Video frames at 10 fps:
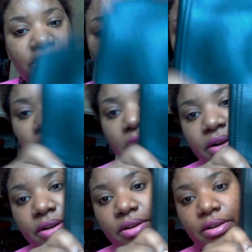the front,
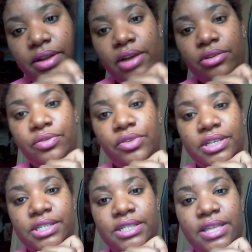I don't know if you
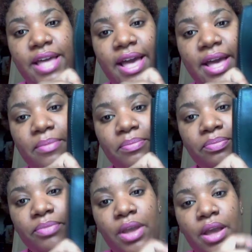can see that.
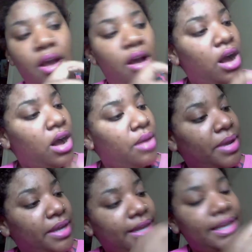
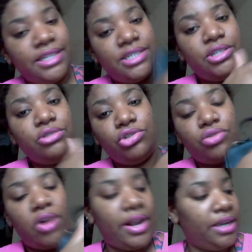It is still
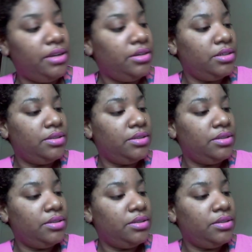drying.